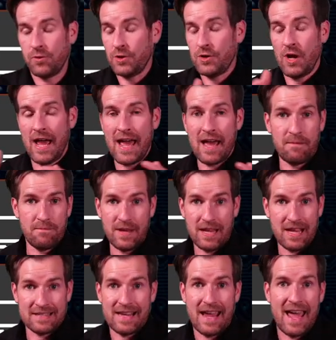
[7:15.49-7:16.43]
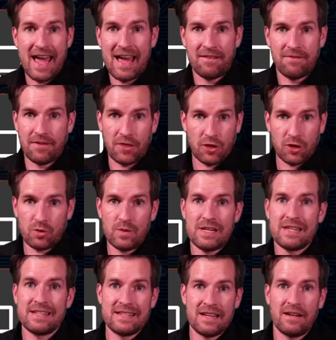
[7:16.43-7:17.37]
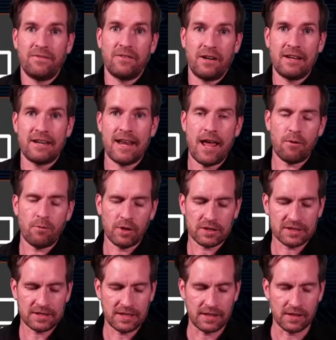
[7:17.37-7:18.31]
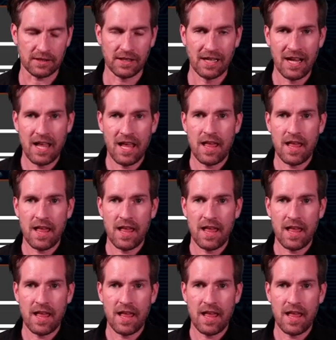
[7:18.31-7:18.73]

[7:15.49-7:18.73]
to have, because I have 3 different networks here,